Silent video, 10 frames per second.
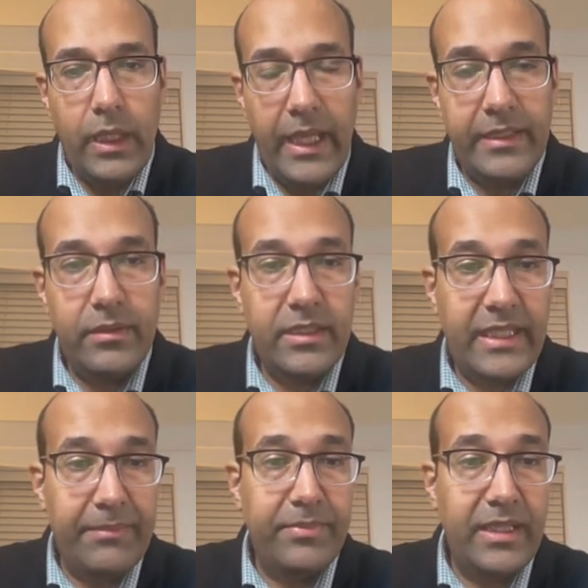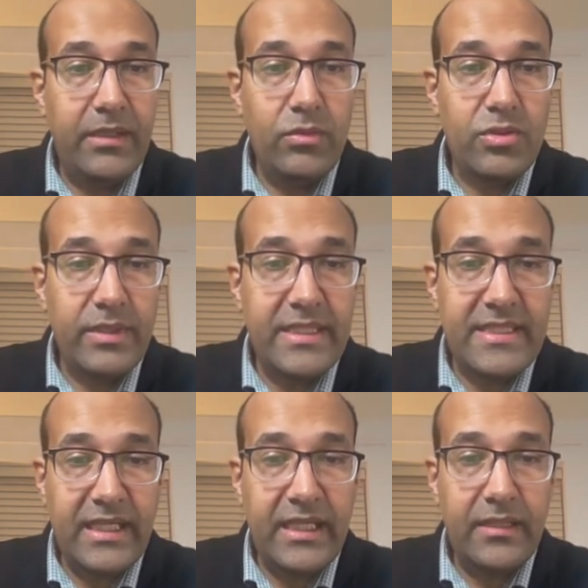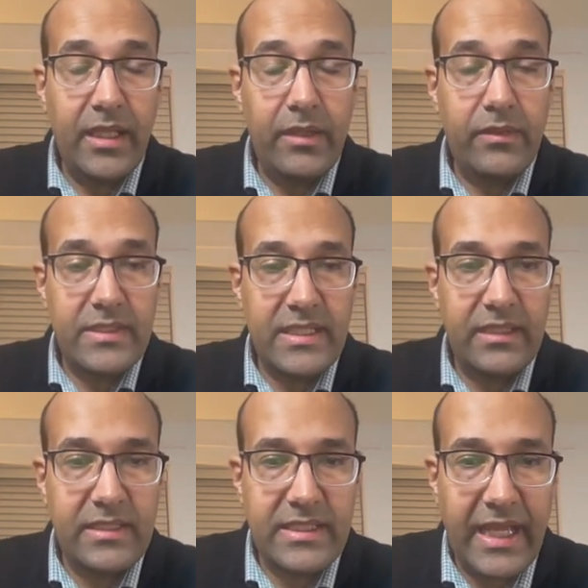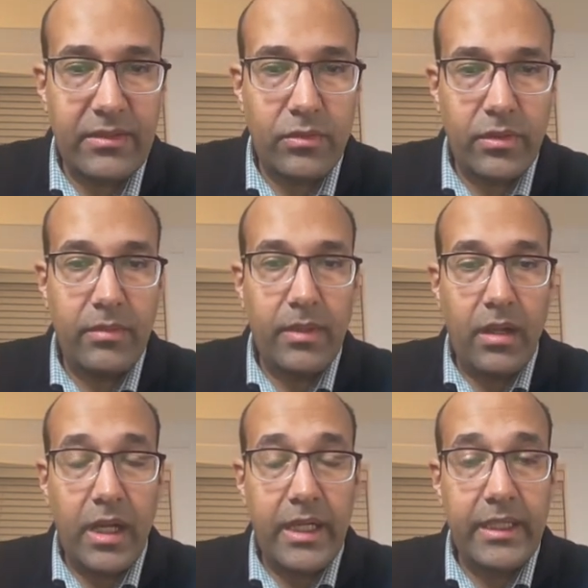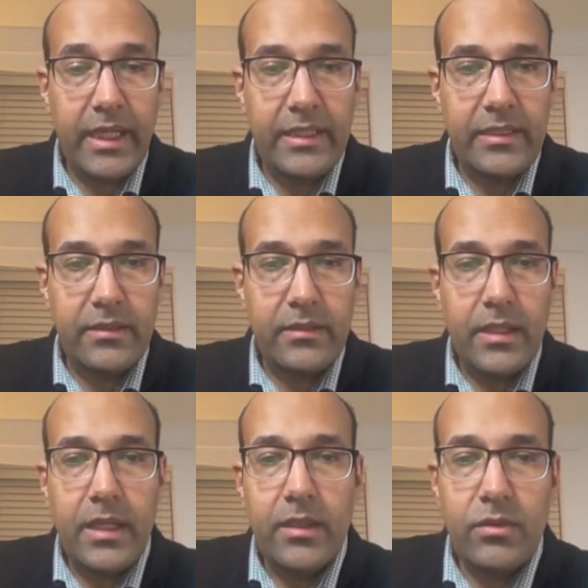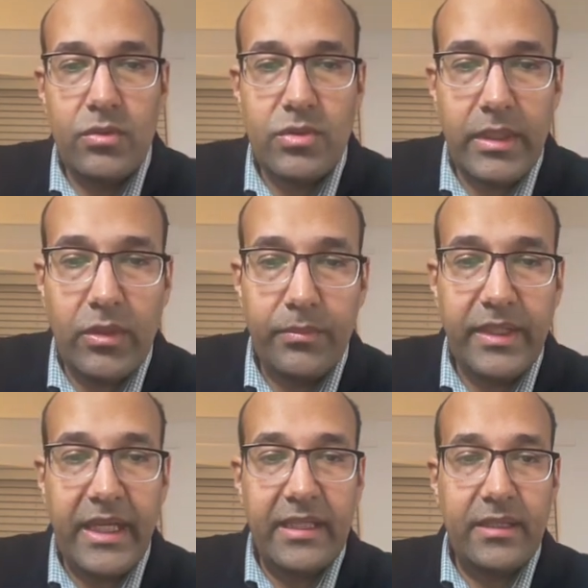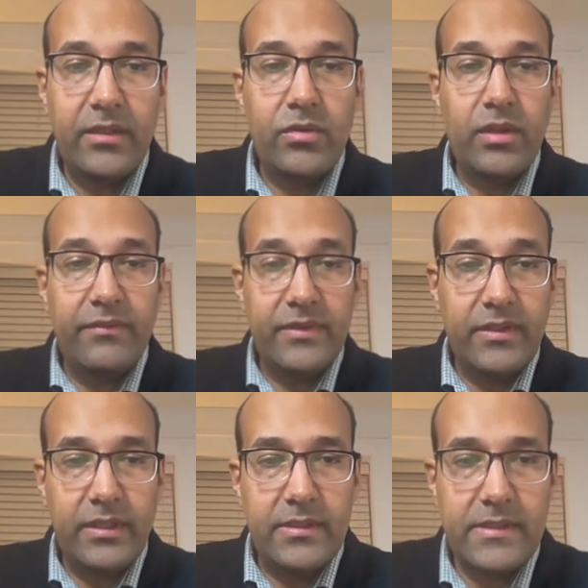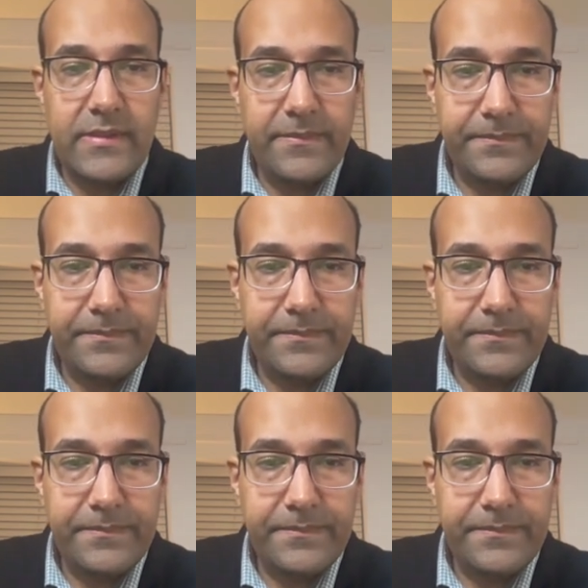And it can be usually seen in the CT scan or MRI and usually communicating to the ventricles.